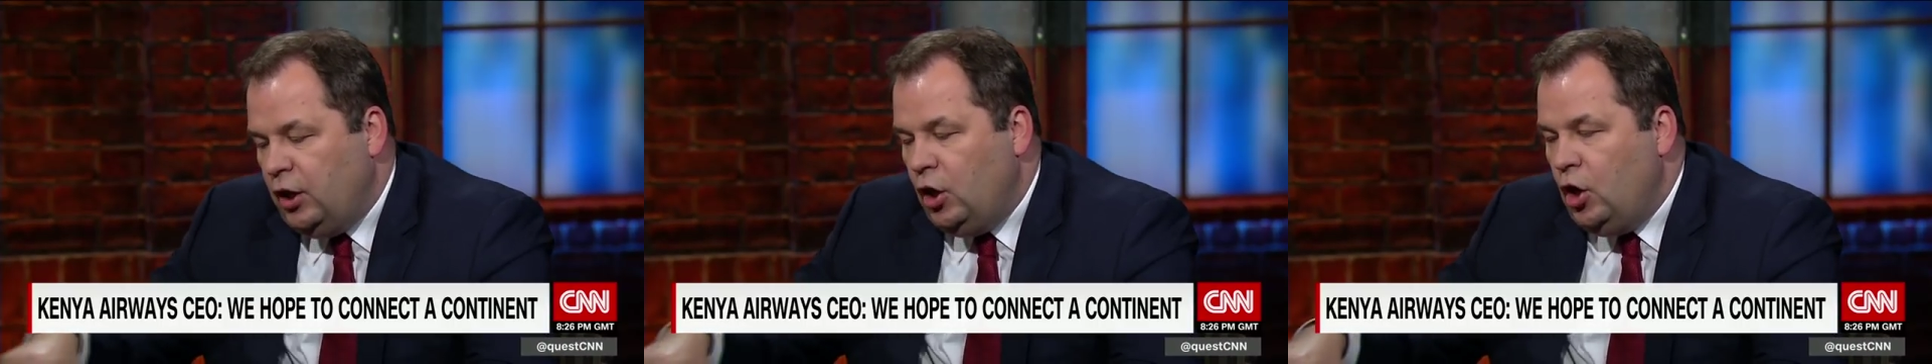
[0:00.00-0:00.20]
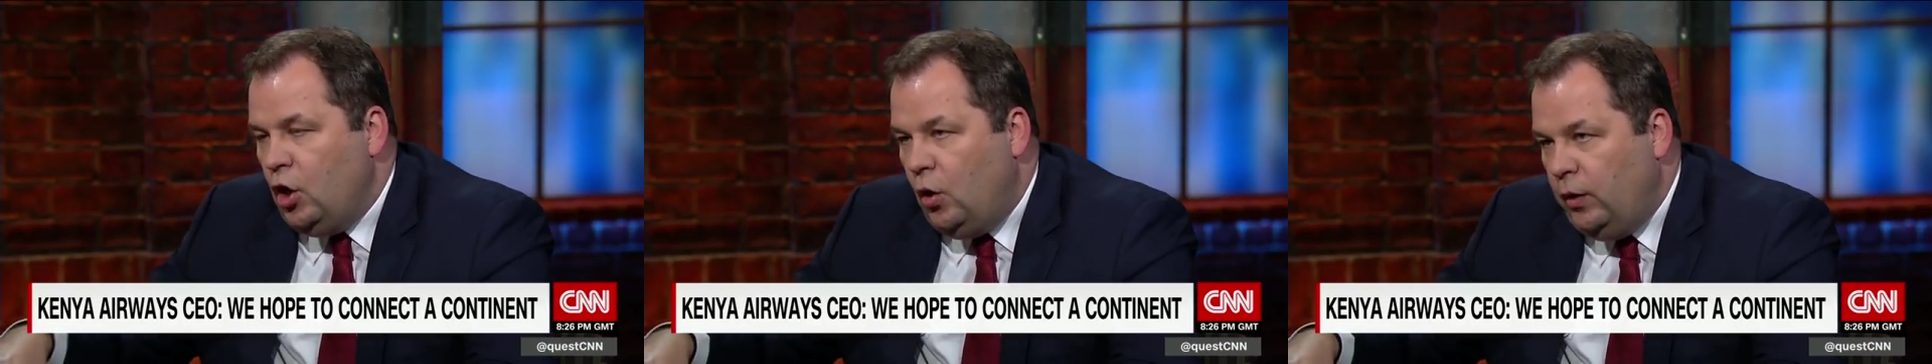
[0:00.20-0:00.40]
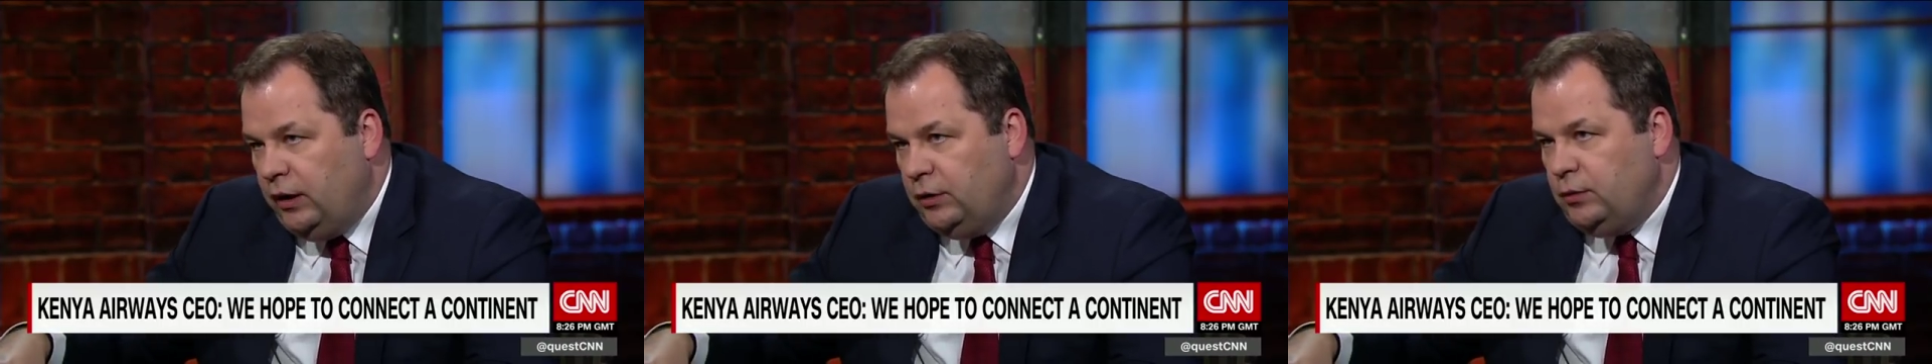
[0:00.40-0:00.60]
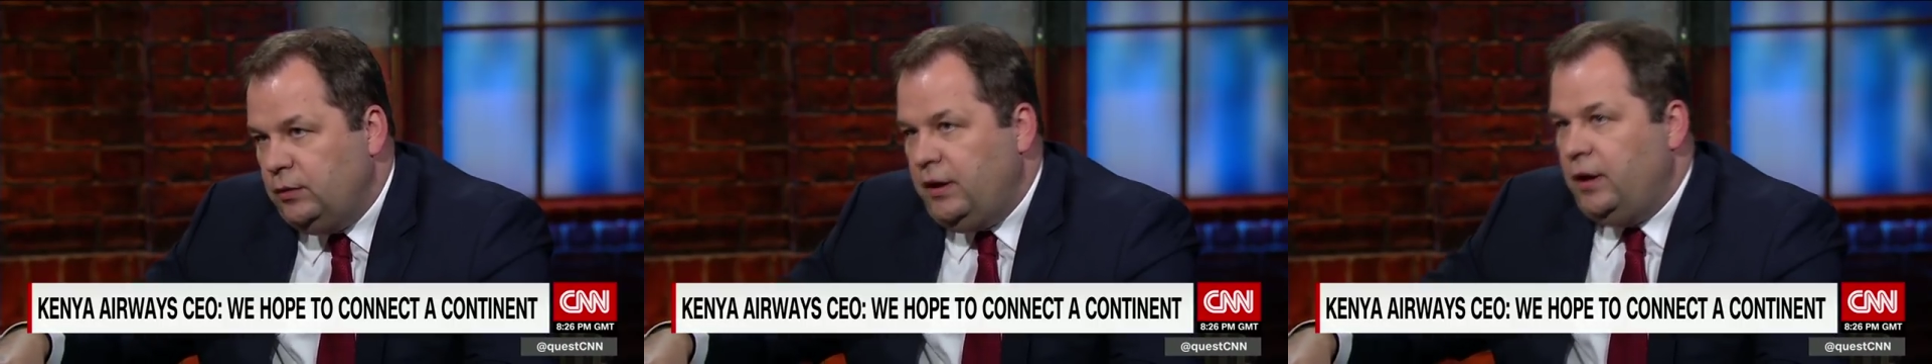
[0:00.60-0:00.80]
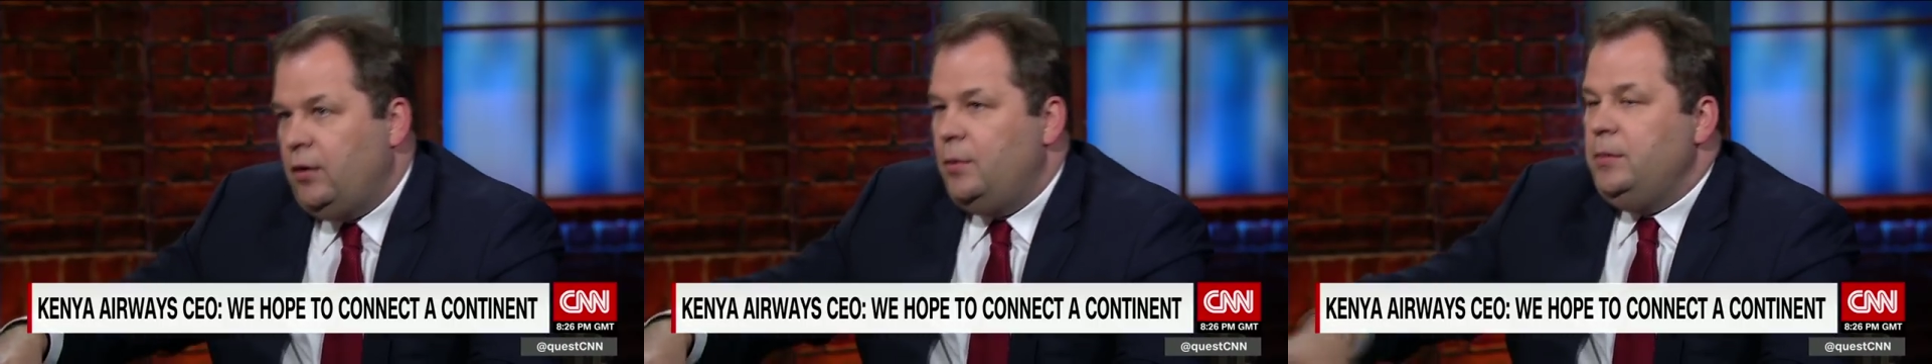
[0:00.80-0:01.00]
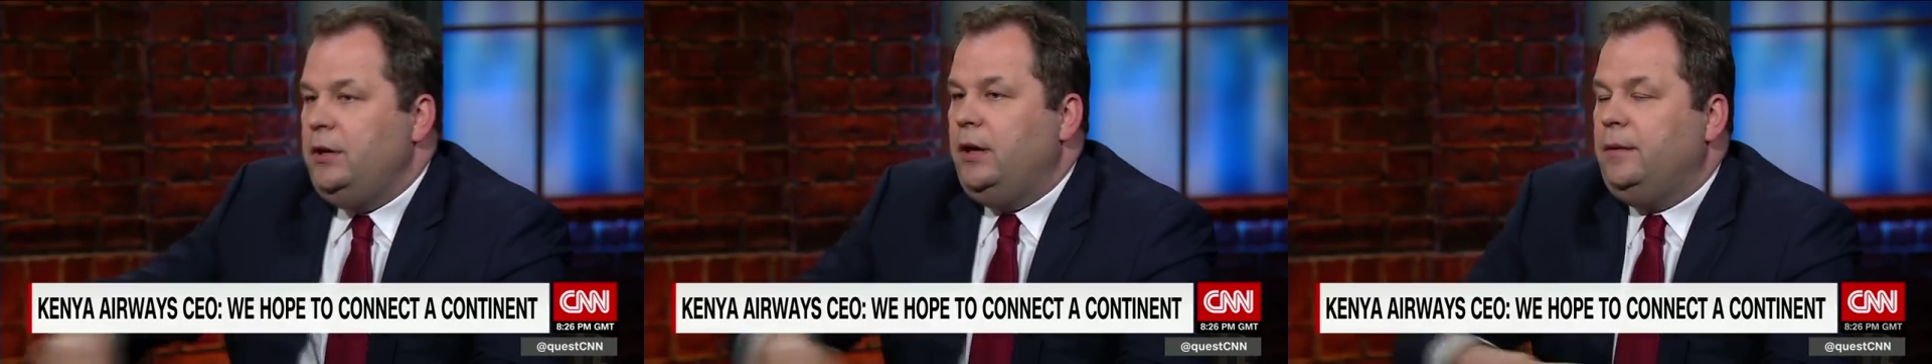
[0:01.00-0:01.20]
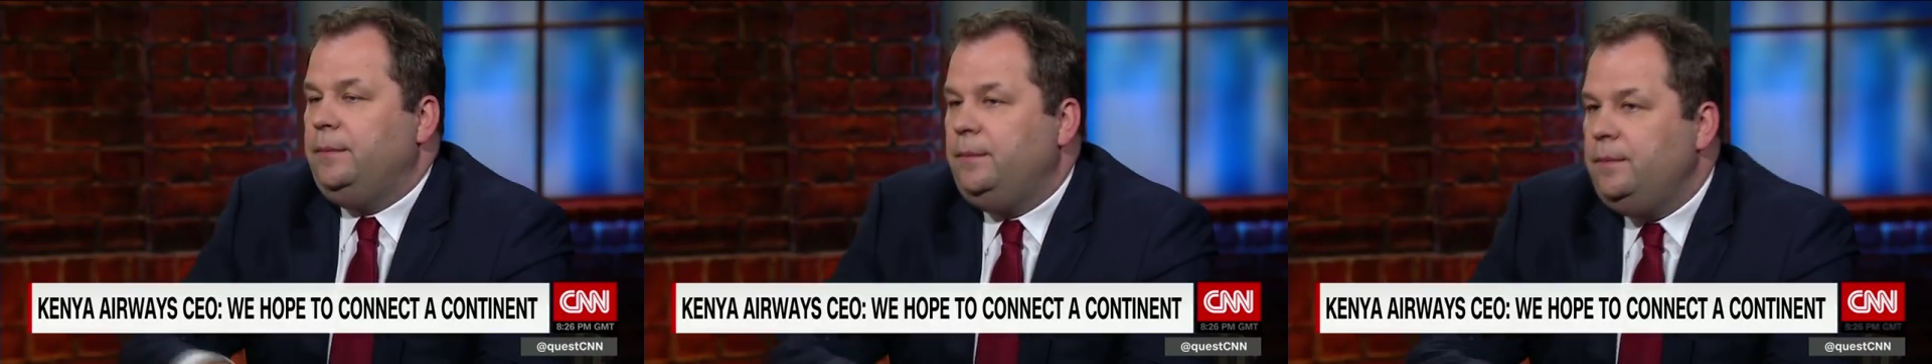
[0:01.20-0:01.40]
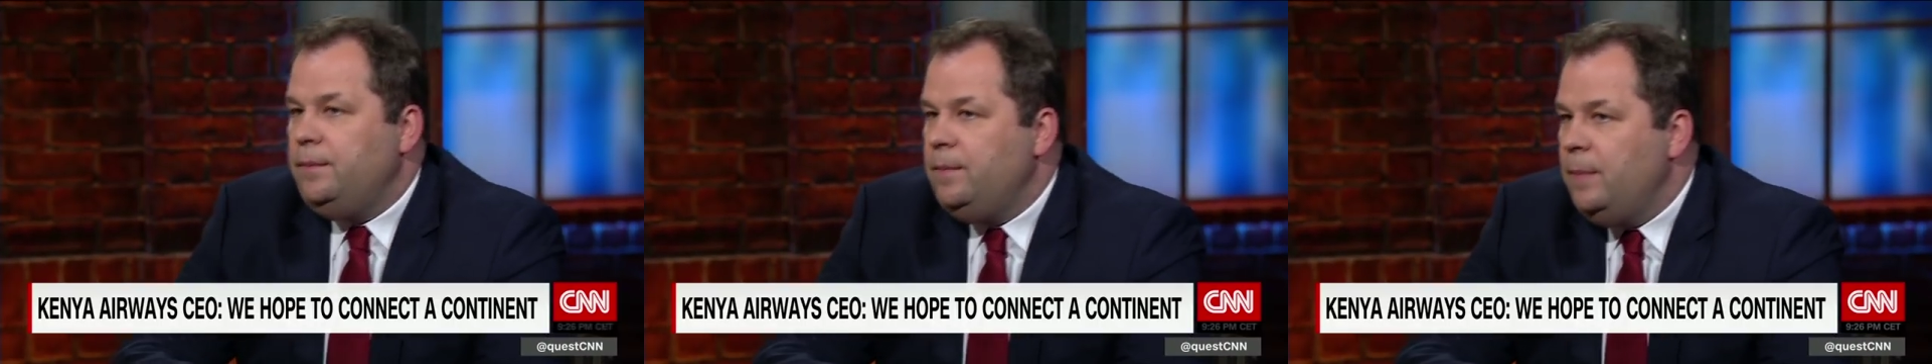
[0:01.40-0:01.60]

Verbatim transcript: going to Nairobi. Competing